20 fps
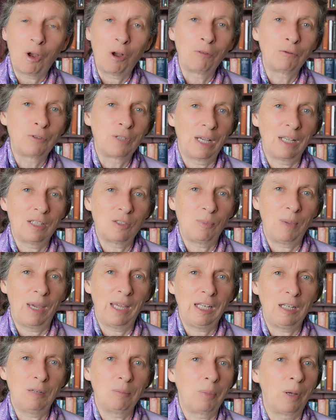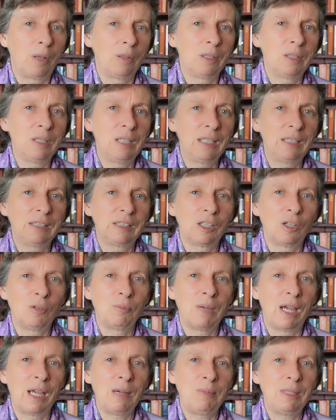of Tasmanian politics, so
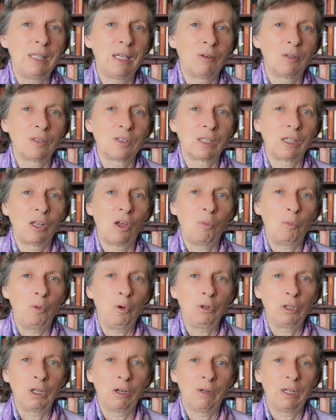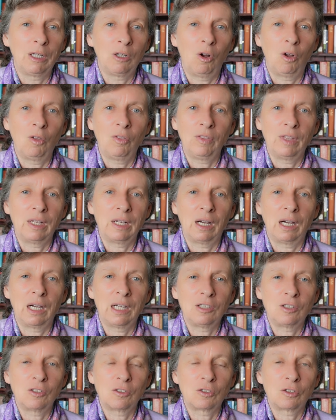maybe there was a lot more going on that
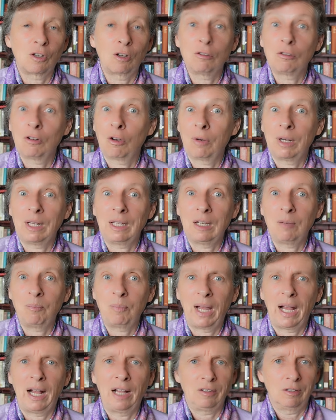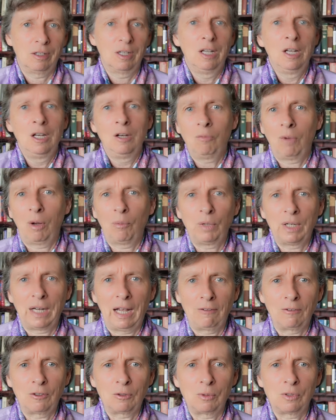I just don't know anything about. One would
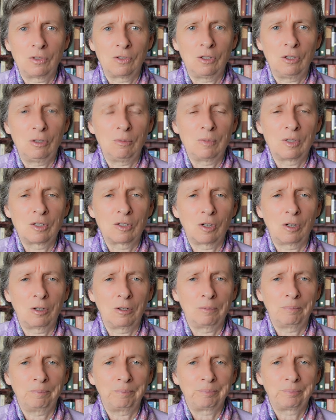have to assume so.